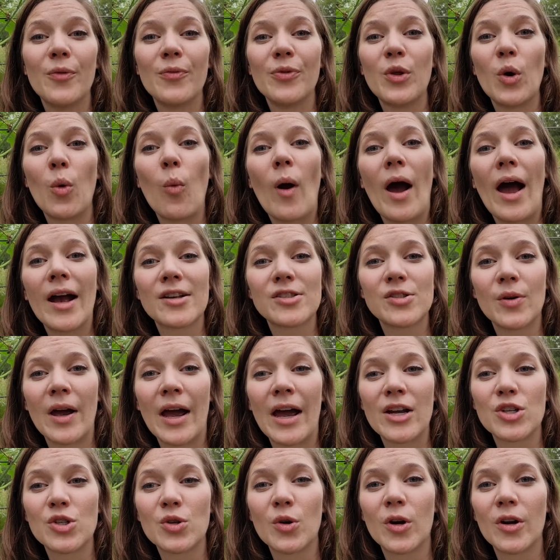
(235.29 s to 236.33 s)
The wax or
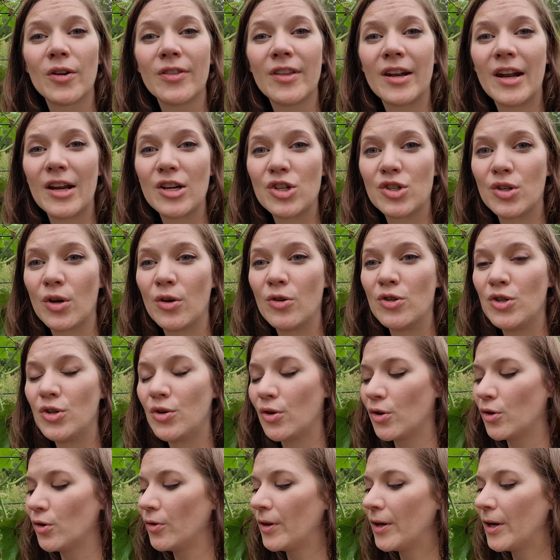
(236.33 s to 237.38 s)
ash gourd that I showed you
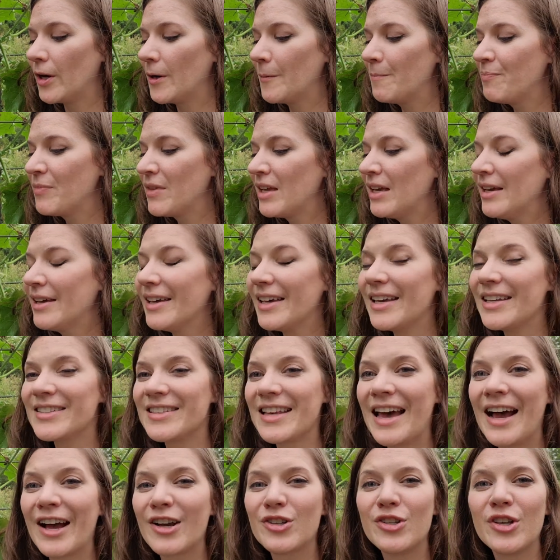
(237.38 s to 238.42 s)
earlier is
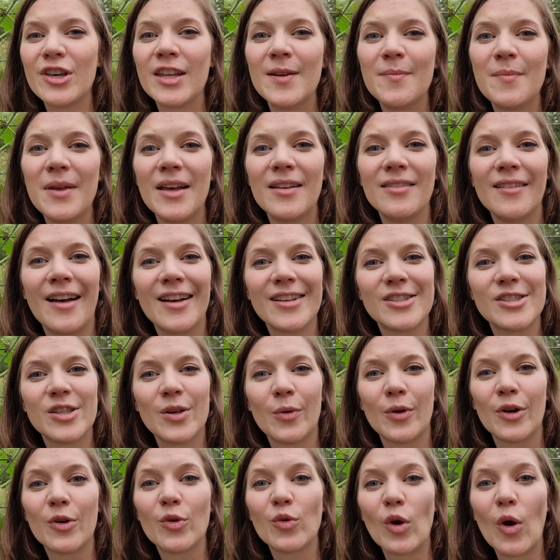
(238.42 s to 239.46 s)
actually going to be a lot
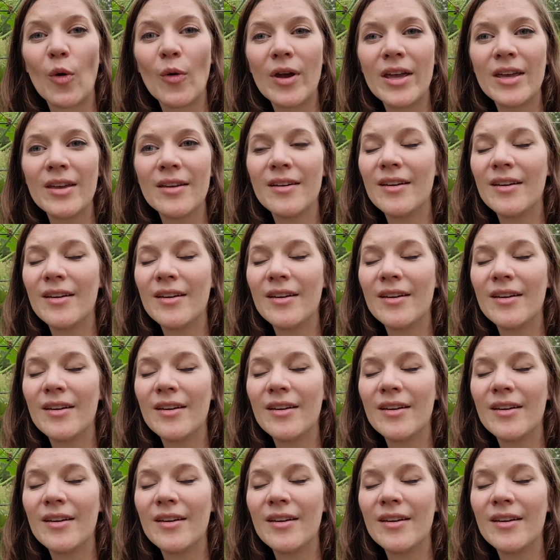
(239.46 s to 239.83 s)
slower growing,